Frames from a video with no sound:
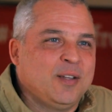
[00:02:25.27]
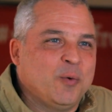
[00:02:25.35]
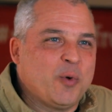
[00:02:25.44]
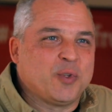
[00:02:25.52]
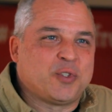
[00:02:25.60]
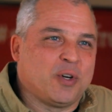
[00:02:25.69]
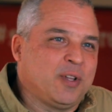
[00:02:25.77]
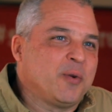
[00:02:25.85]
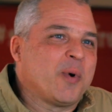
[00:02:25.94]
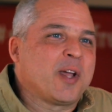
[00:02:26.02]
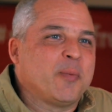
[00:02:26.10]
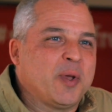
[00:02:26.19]
We would certainly
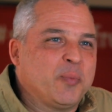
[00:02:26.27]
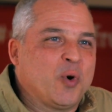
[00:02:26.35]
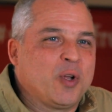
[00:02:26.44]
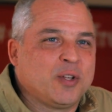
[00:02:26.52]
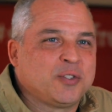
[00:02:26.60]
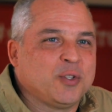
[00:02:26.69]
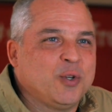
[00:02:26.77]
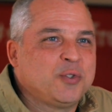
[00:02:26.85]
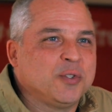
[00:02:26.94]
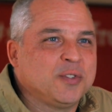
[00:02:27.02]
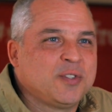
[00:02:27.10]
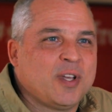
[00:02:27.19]
recommend Boiler
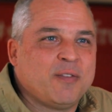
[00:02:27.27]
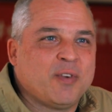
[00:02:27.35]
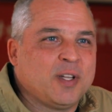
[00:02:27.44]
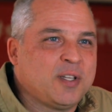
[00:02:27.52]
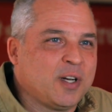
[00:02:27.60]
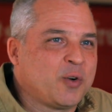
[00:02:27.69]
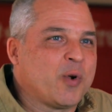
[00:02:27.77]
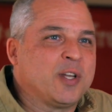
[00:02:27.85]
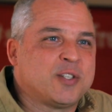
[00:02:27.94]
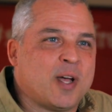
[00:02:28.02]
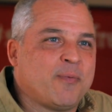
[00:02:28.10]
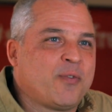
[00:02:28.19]
Solutions. They've done a
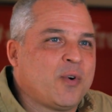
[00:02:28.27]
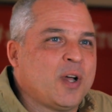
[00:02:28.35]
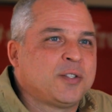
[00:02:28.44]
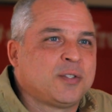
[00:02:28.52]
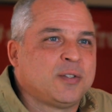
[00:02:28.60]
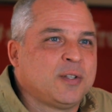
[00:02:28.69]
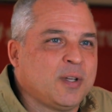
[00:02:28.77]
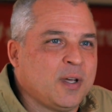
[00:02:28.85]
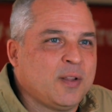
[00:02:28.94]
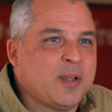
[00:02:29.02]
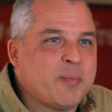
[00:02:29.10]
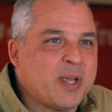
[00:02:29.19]
great job for us.
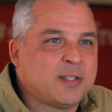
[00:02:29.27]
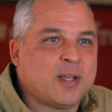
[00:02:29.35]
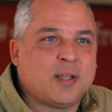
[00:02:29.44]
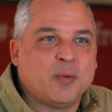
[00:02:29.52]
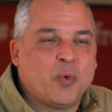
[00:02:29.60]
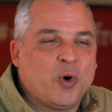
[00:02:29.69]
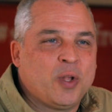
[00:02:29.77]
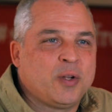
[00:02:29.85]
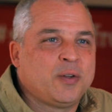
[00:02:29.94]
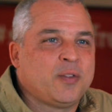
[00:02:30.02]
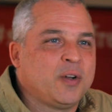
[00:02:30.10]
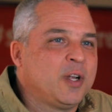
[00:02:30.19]
They maintain the
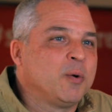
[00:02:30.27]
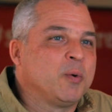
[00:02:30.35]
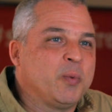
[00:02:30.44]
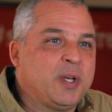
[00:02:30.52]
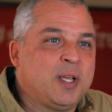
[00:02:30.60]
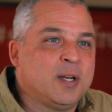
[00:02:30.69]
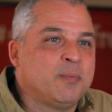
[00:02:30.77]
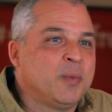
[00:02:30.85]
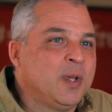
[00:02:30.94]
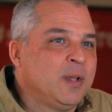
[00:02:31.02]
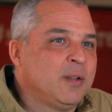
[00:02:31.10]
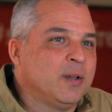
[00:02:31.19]
boiler, they're here when we need them.
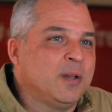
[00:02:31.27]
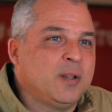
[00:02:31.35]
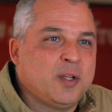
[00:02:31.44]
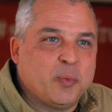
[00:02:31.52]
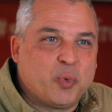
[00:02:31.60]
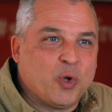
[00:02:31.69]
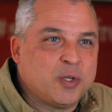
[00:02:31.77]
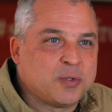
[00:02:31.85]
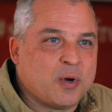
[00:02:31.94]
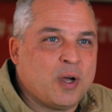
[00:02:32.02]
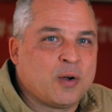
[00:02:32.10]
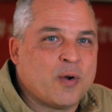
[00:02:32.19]
The employees
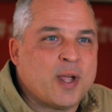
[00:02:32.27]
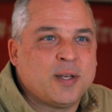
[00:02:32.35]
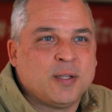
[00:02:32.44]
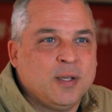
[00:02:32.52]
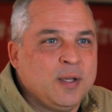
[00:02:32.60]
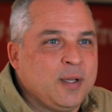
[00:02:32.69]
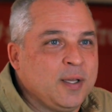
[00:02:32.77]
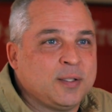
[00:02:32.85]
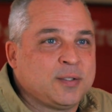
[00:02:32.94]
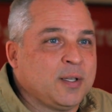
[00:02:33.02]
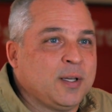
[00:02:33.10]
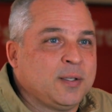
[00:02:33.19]
are all great.
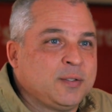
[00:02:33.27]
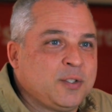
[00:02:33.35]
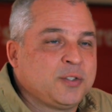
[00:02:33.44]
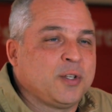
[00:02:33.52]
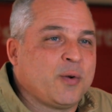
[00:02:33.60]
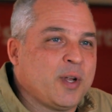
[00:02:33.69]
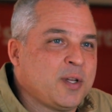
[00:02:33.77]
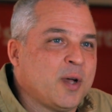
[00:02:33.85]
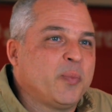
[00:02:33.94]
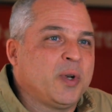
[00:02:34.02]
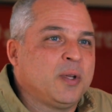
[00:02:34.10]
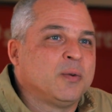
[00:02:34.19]
It's just a great
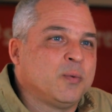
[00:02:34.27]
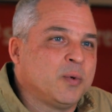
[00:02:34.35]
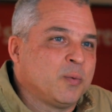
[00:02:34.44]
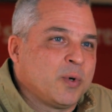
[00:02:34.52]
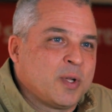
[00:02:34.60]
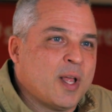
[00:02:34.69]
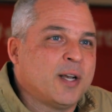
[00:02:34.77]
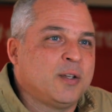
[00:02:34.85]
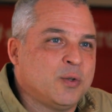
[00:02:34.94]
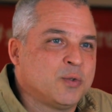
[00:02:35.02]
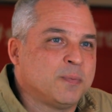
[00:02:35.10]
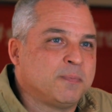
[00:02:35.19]
company. We're glad to
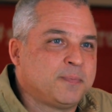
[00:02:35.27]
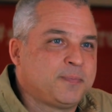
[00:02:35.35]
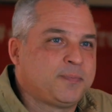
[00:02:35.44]
use them.